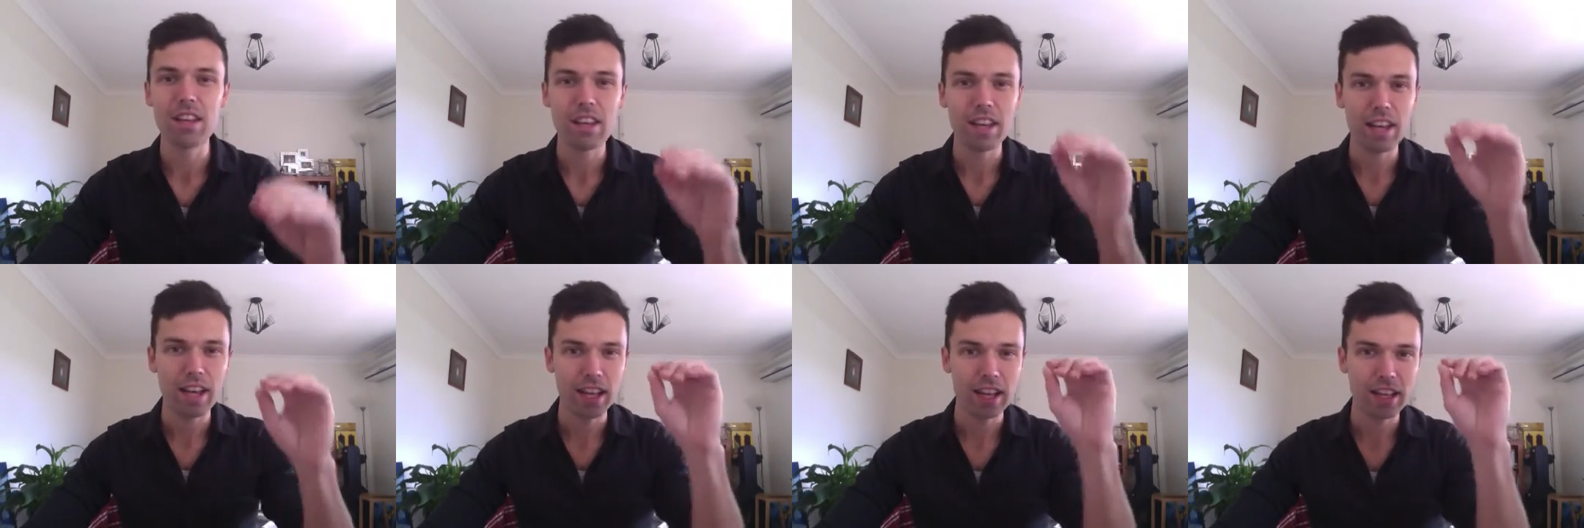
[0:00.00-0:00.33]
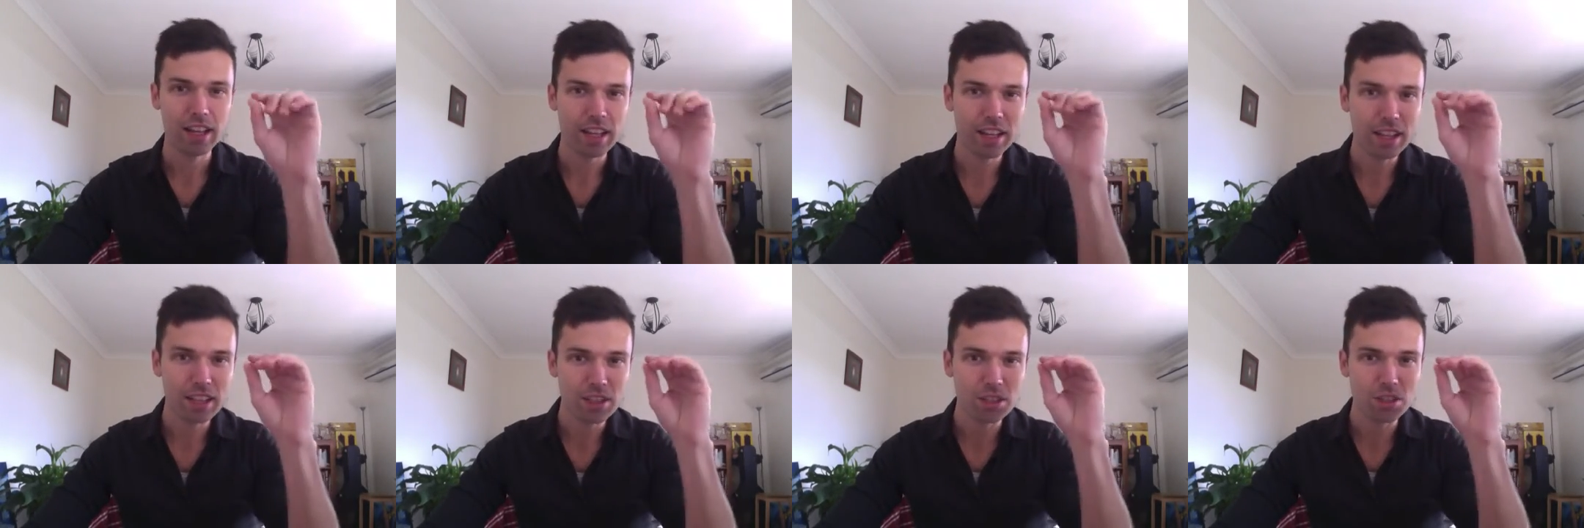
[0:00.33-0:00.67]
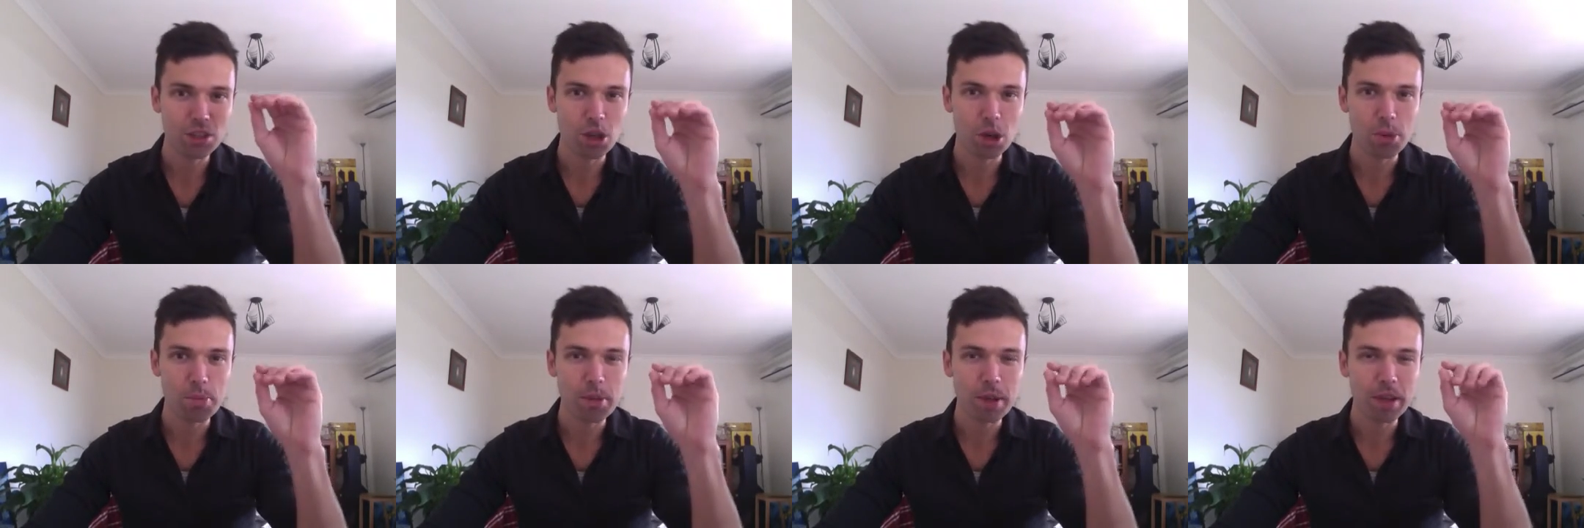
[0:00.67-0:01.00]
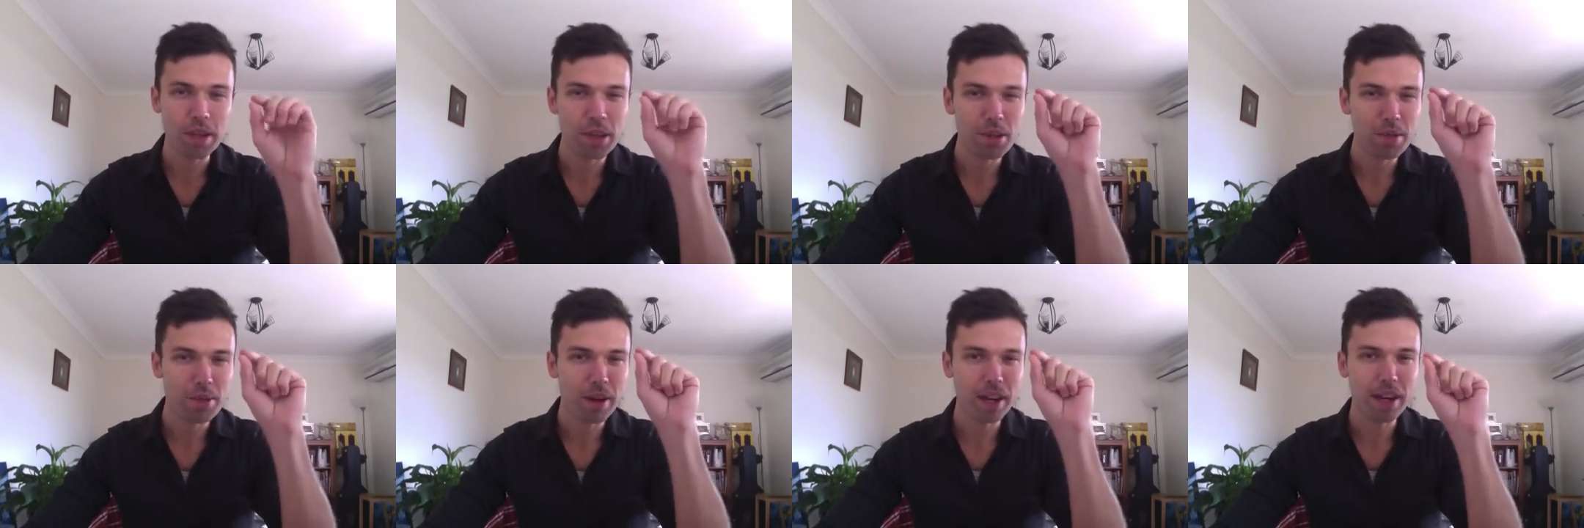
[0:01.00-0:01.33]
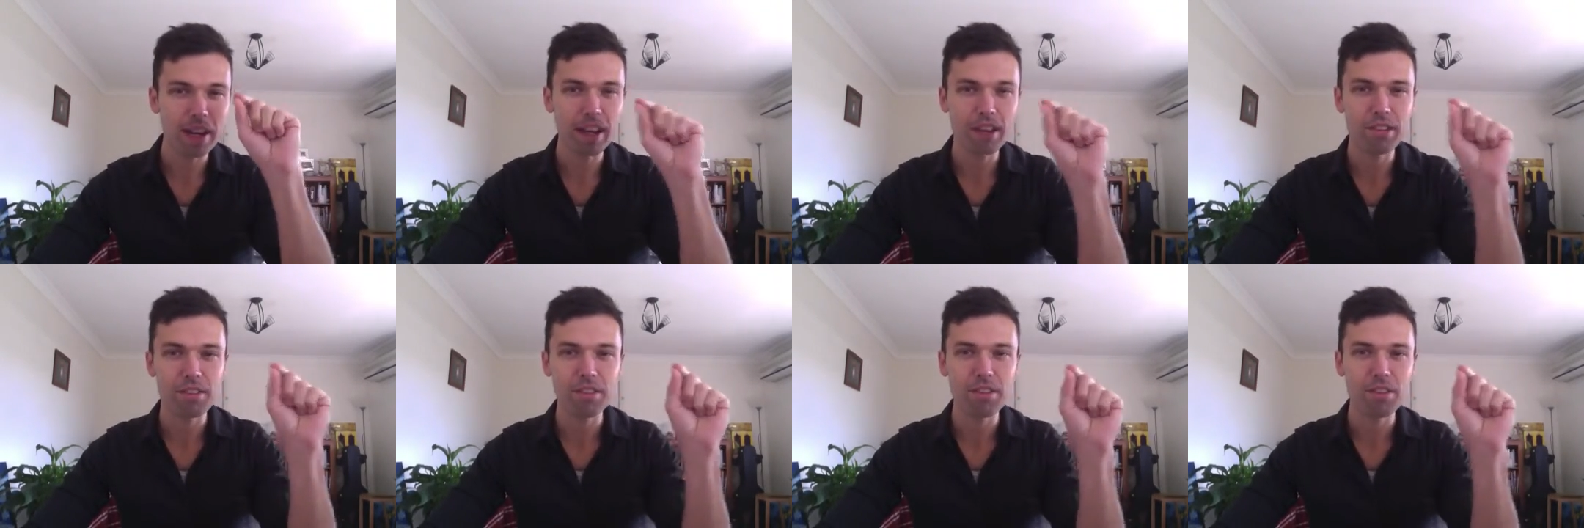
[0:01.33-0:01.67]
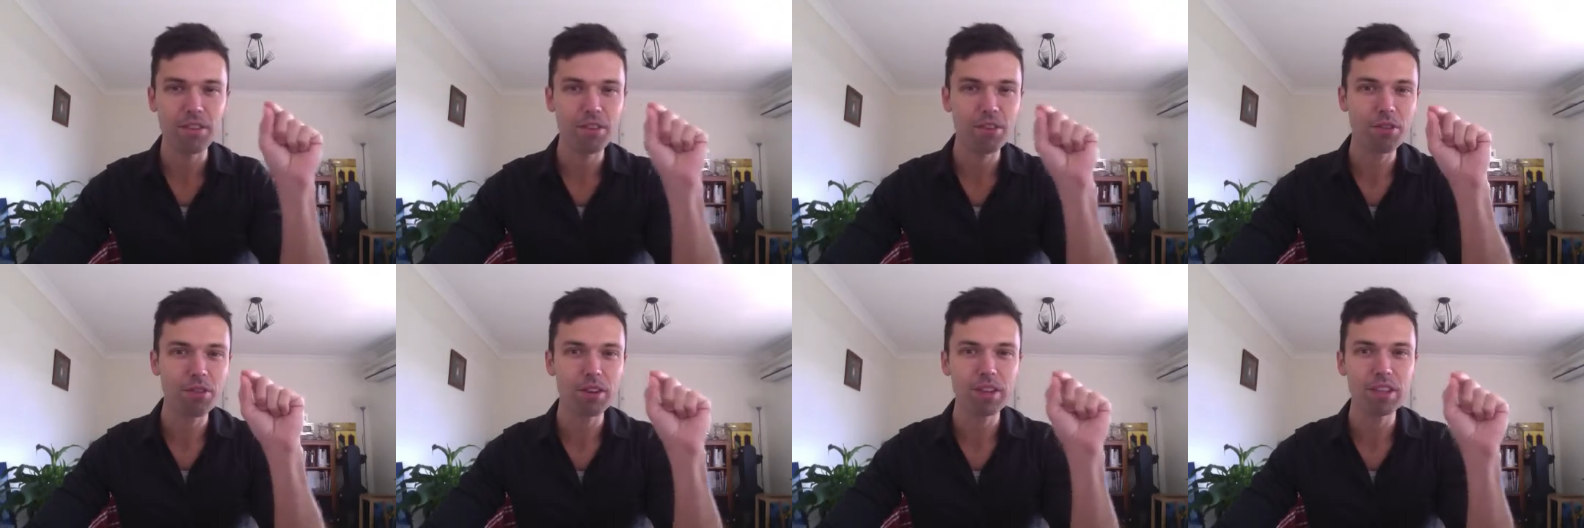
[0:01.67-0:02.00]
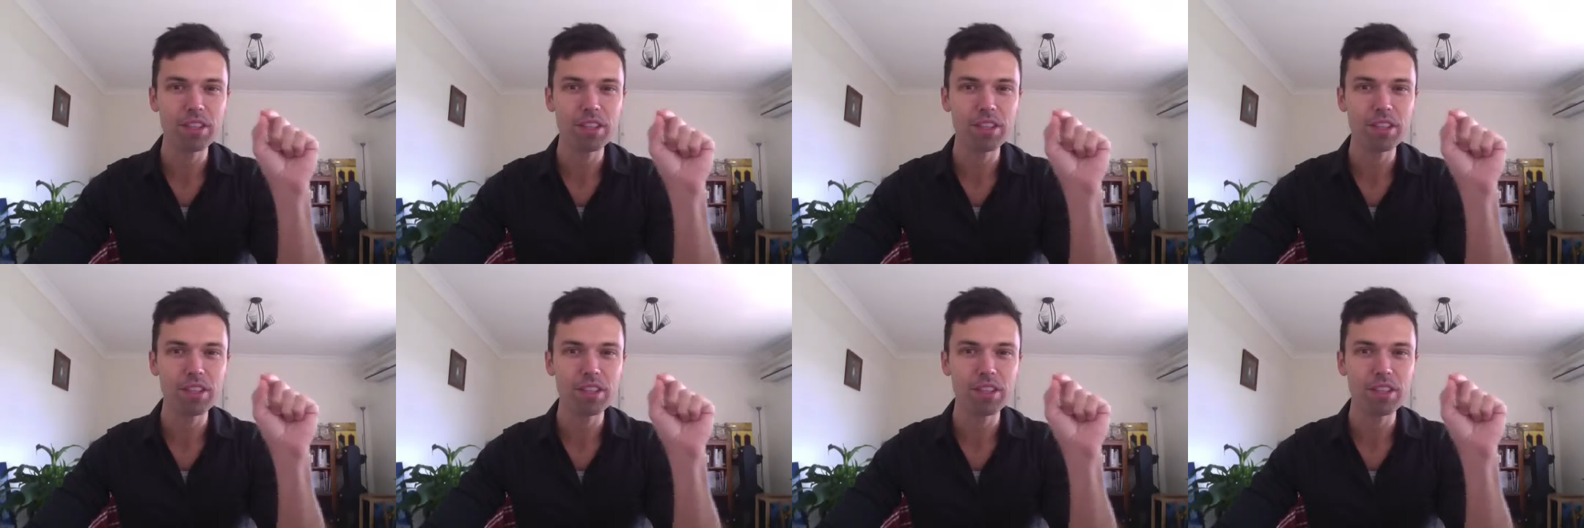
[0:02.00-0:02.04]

and in each topic you might have 3